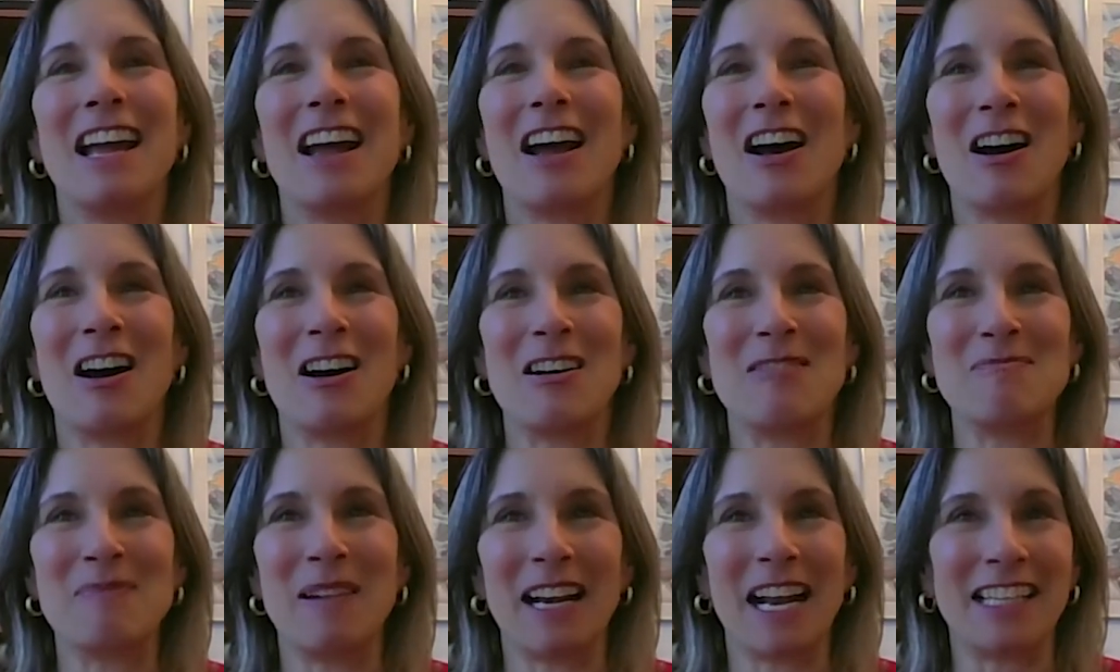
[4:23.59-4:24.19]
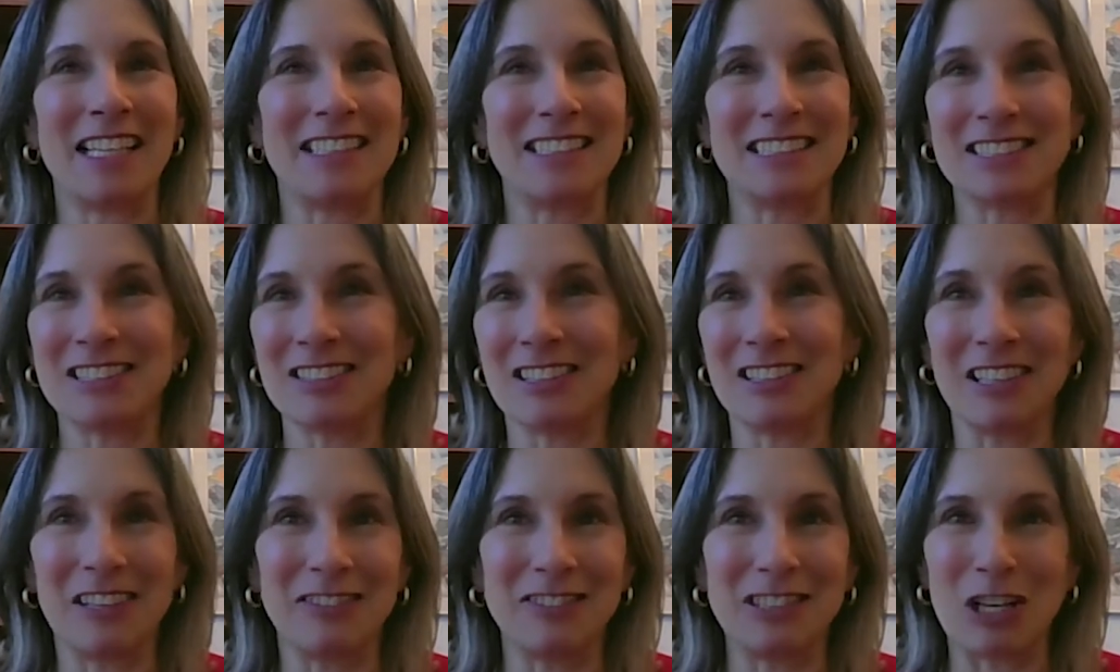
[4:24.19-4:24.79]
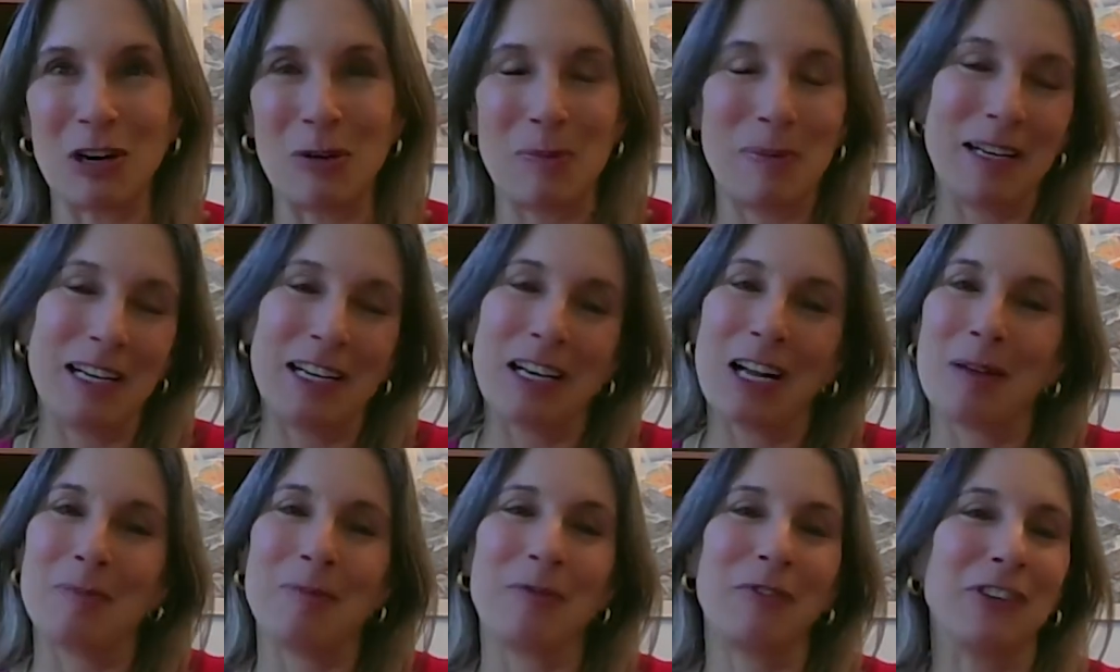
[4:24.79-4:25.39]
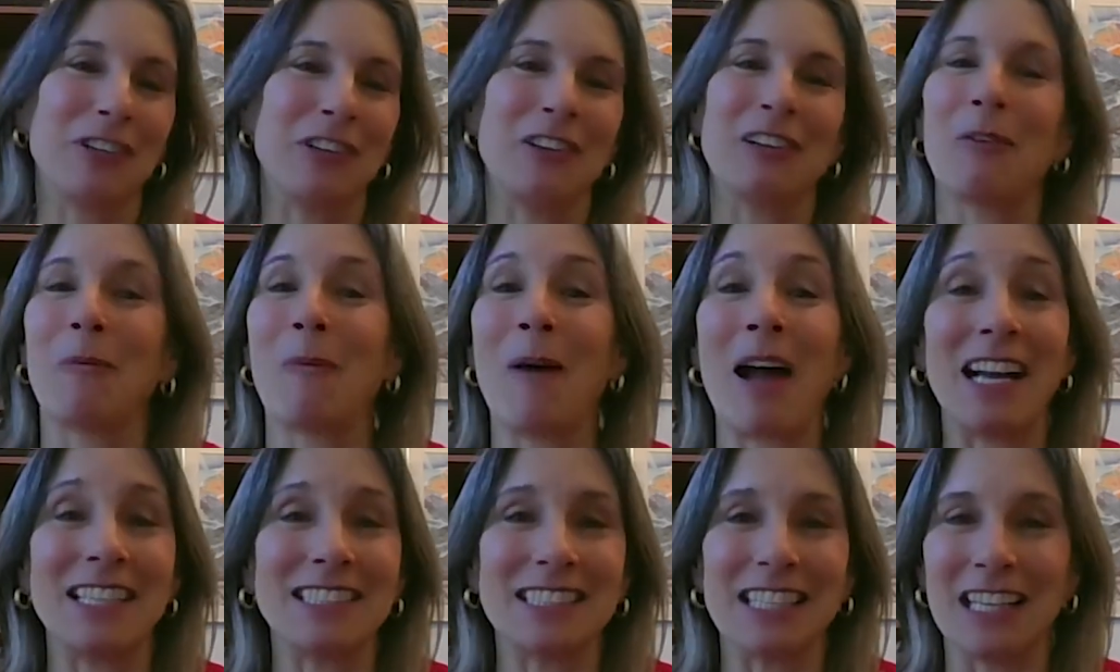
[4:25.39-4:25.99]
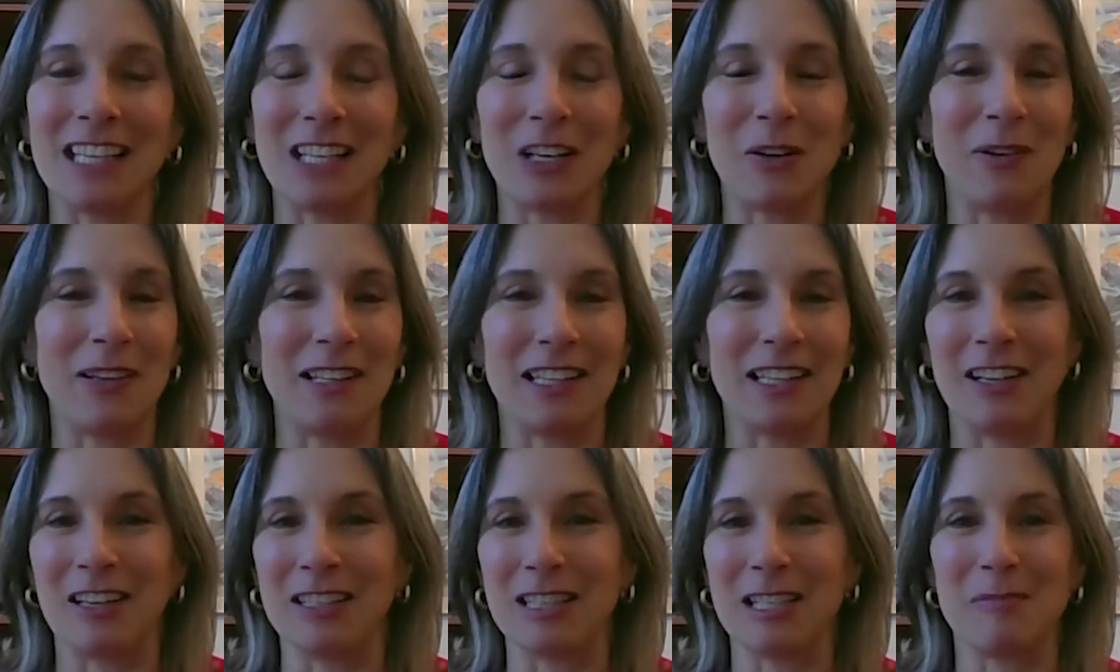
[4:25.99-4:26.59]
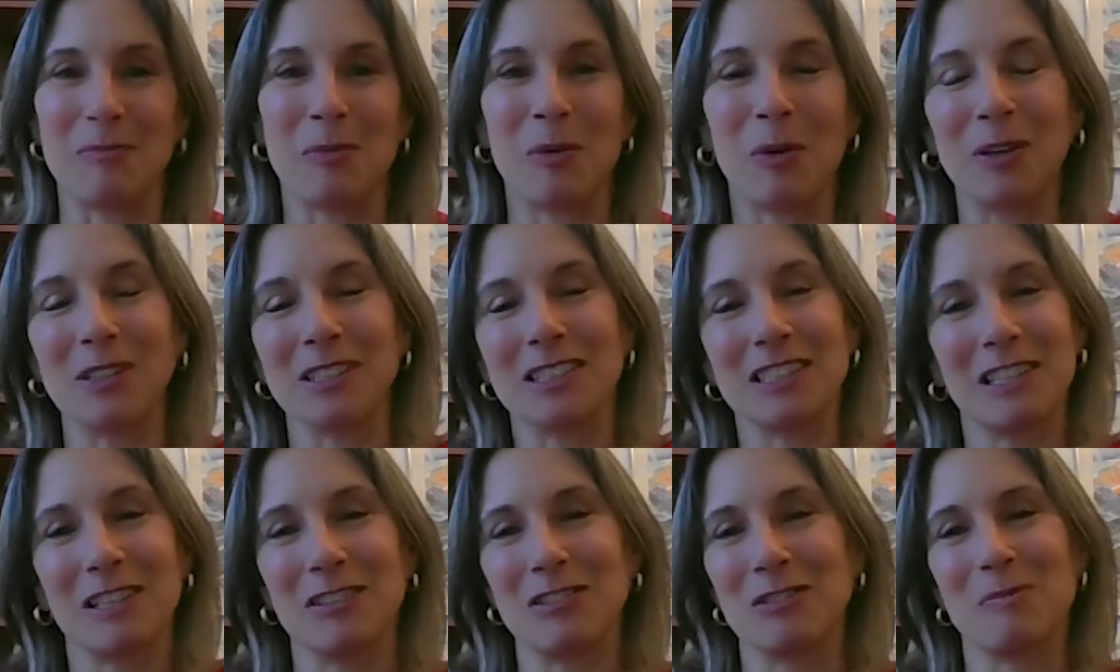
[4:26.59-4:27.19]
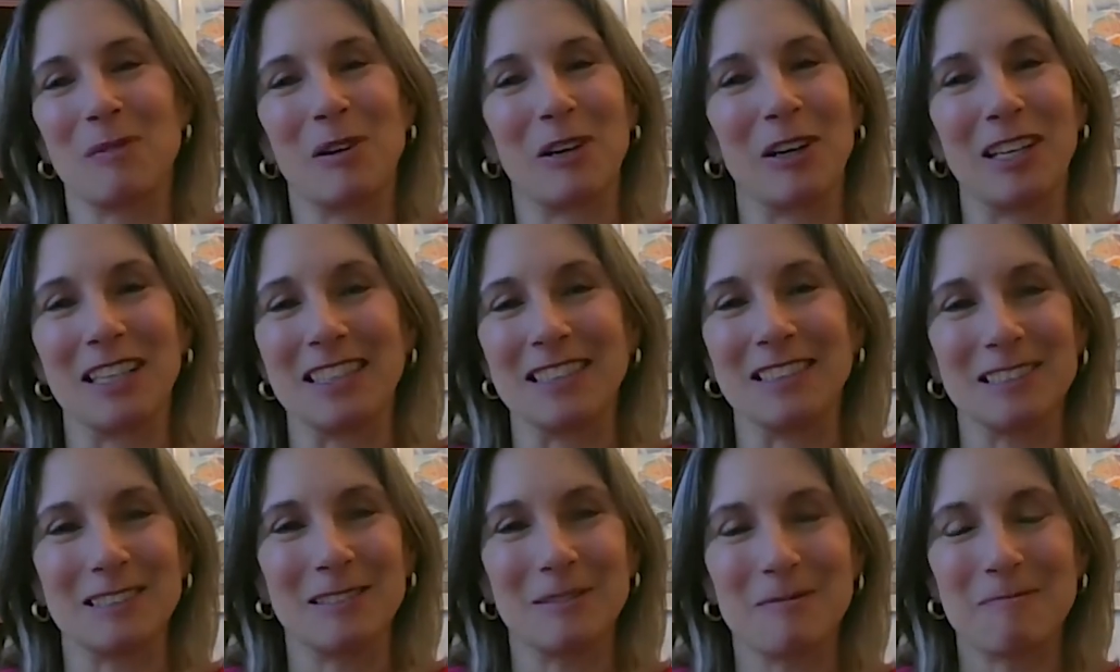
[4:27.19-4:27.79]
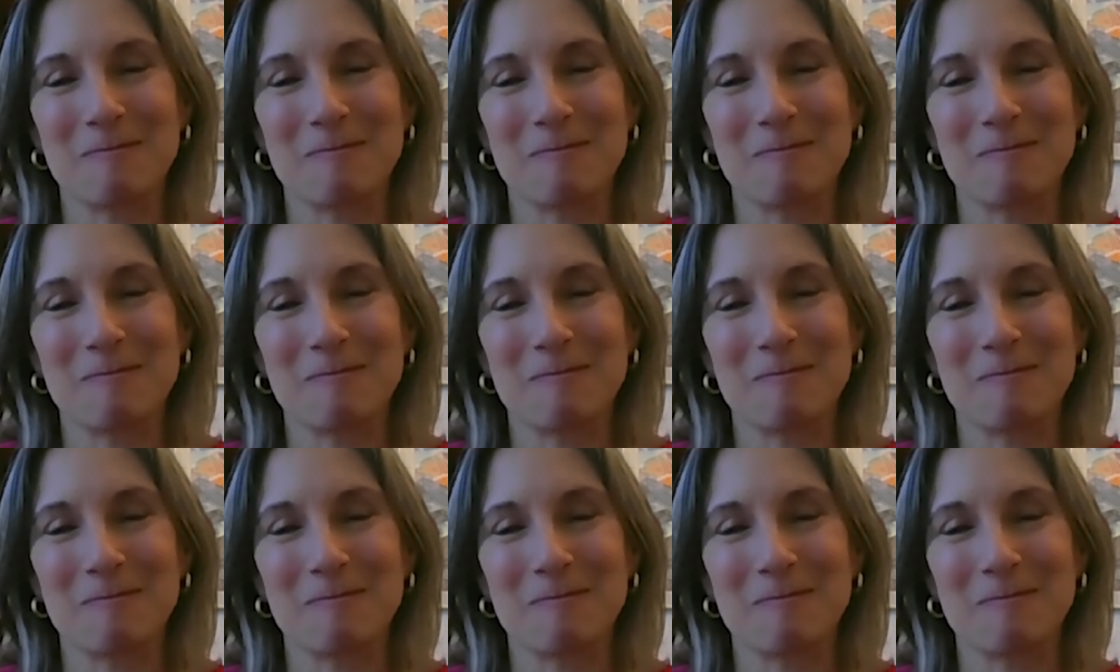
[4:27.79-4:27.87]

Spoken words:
but I'd still love to open it up for you to wax eloquently on the importance of those markets.